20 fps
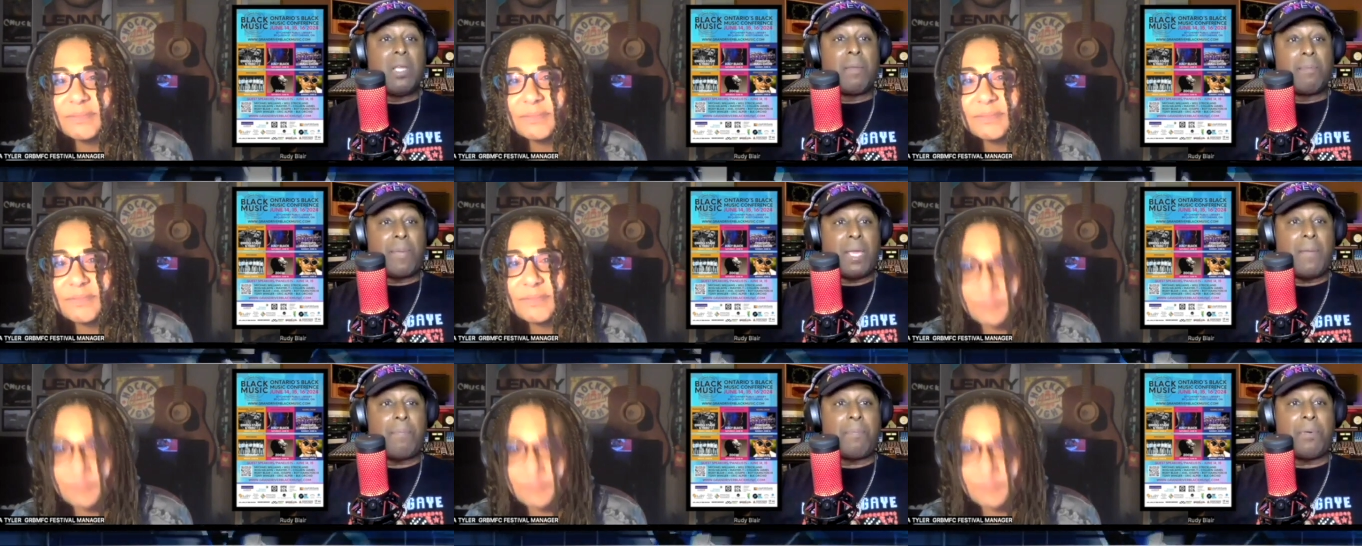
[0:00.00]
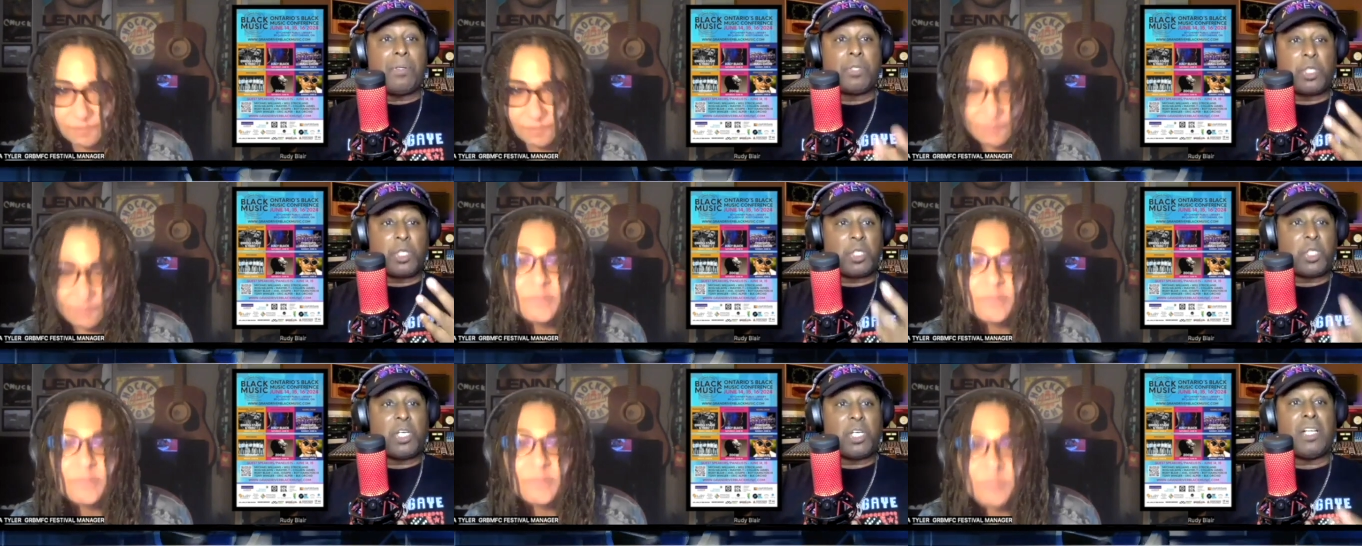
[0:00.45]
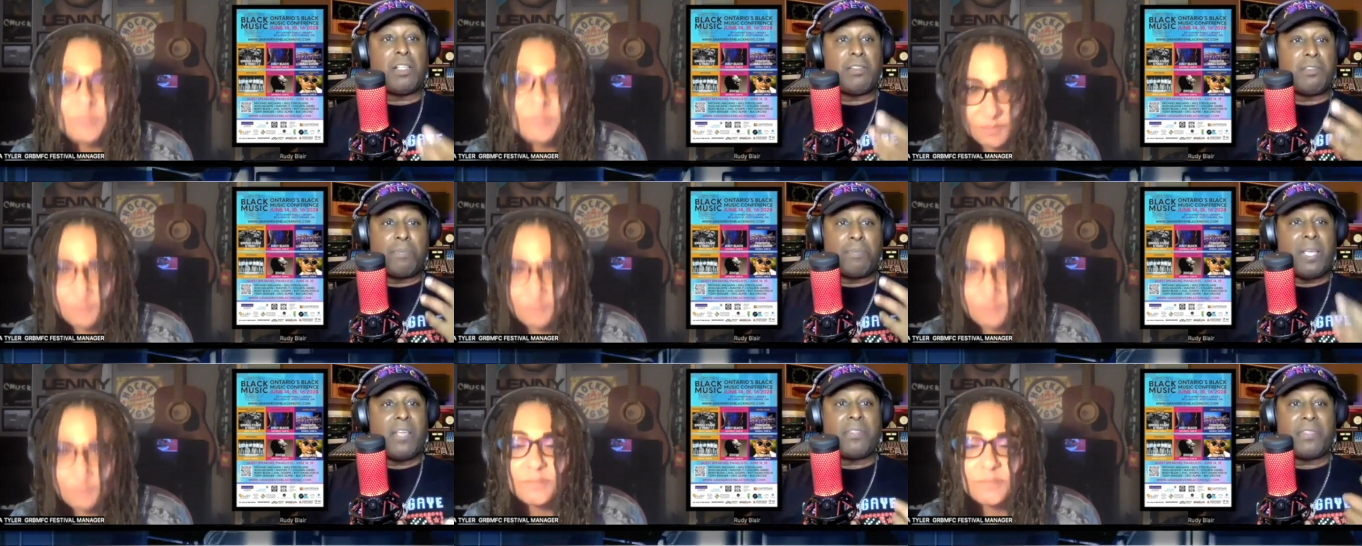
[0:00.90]
Speaker 1: people should
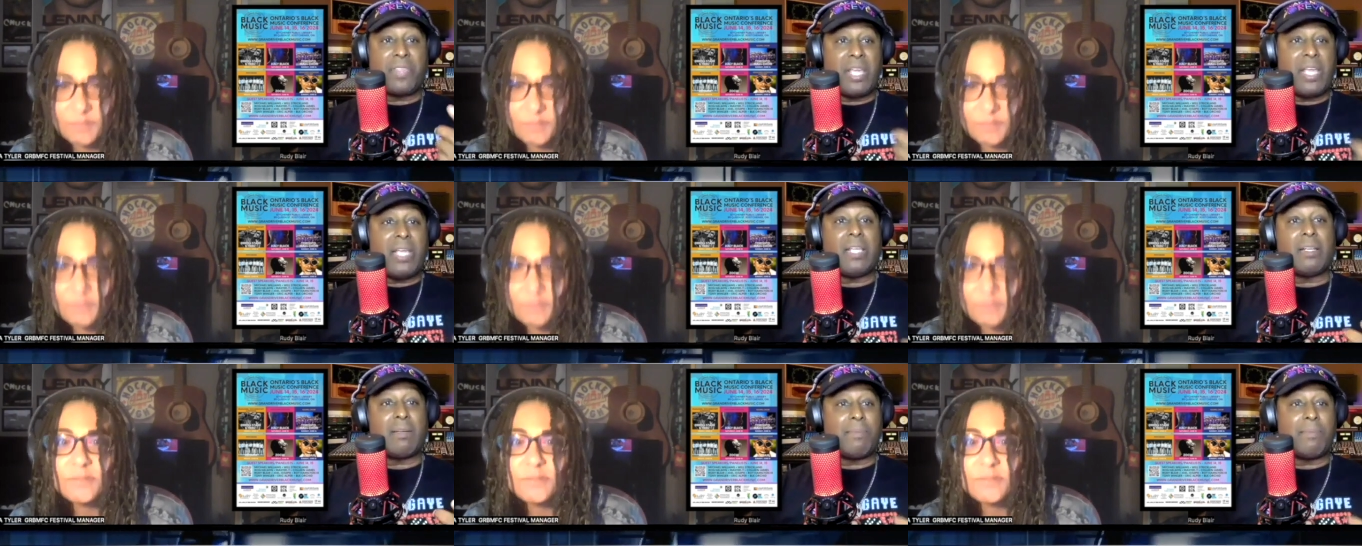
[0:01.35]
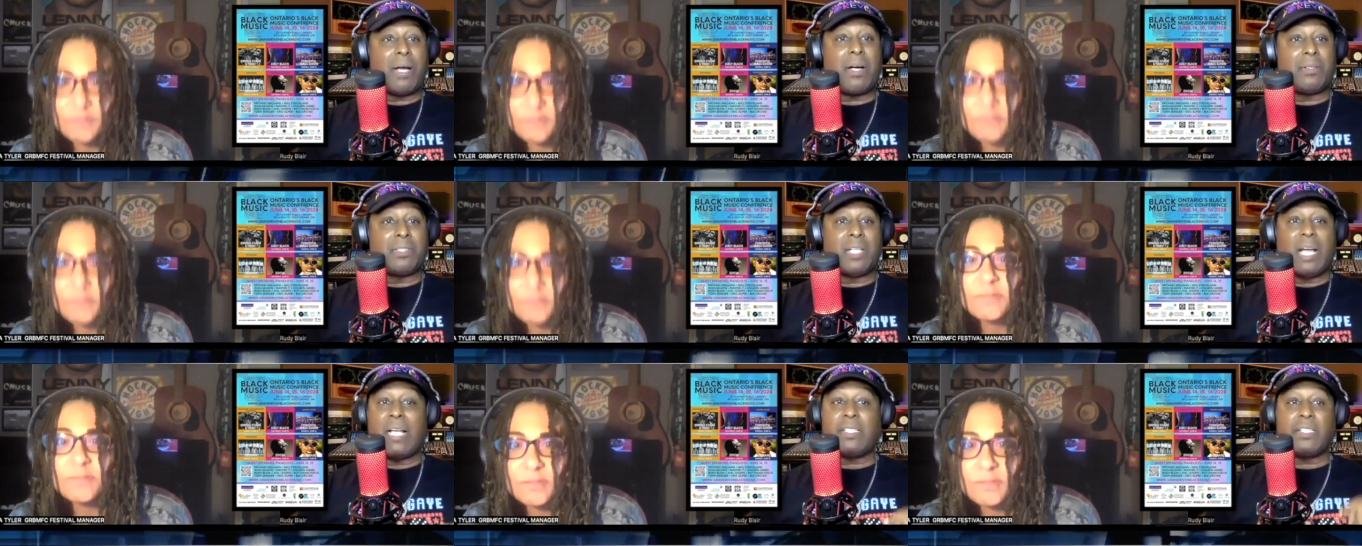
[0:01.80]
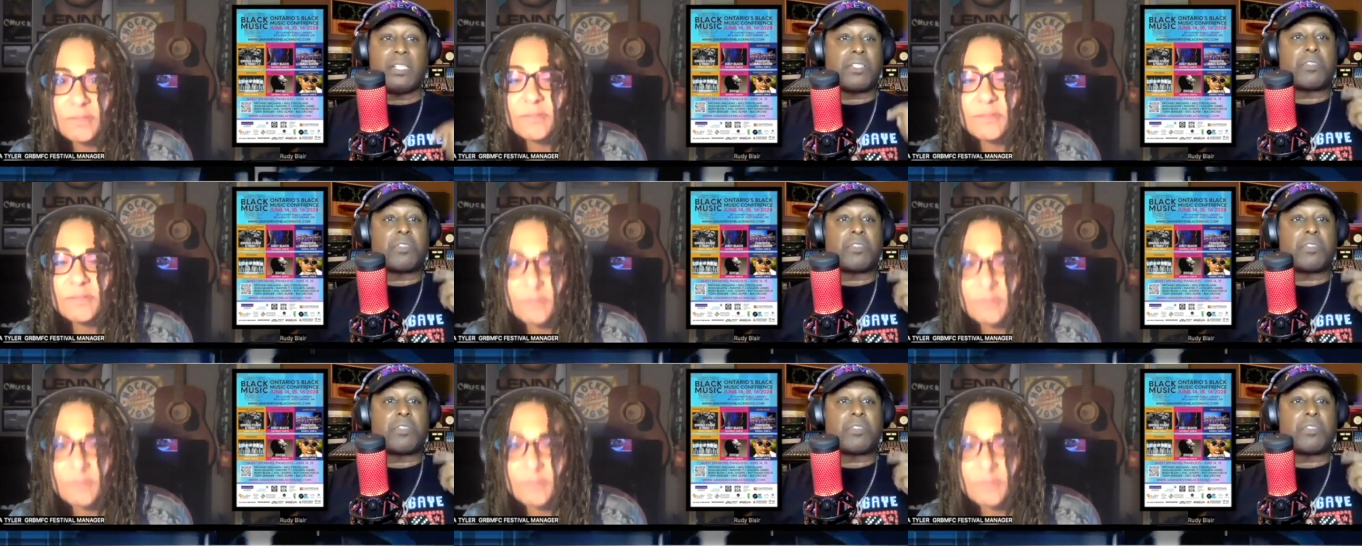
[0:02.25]
be thinking about not just